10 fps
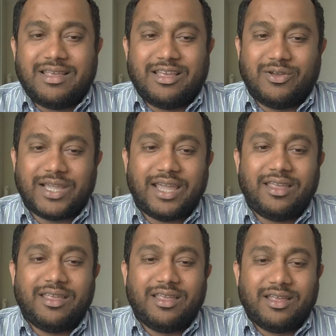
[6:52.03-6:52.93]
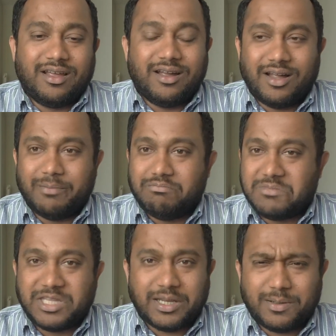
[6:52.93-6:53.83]
Okay.
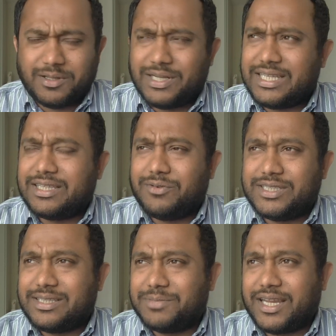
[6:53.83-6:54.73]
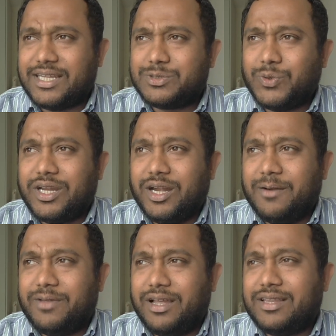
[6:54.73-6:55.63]
I think there was some case
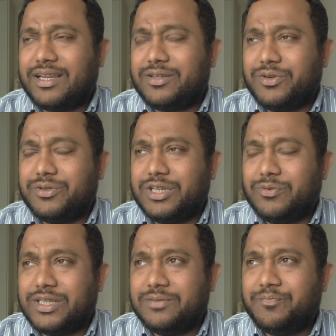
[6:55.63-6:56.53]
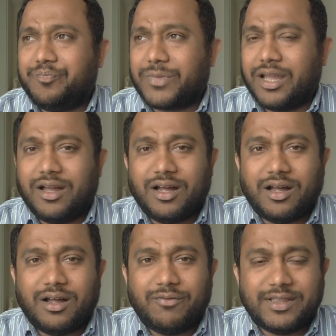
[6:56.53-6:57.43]
where I think in 2021,
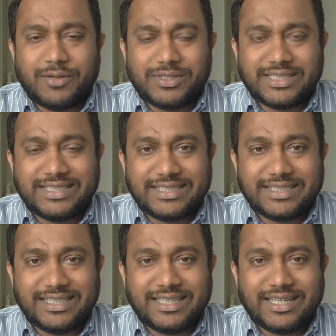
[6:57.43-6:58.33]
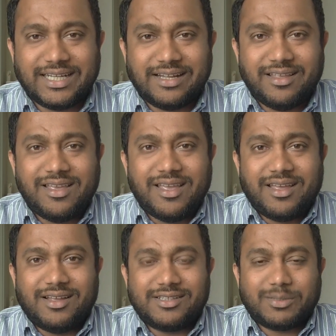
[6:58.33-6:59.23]
when there was agitation in India,
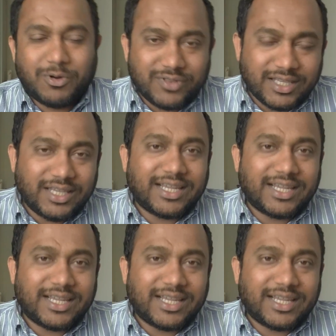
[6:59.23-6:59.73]
some of the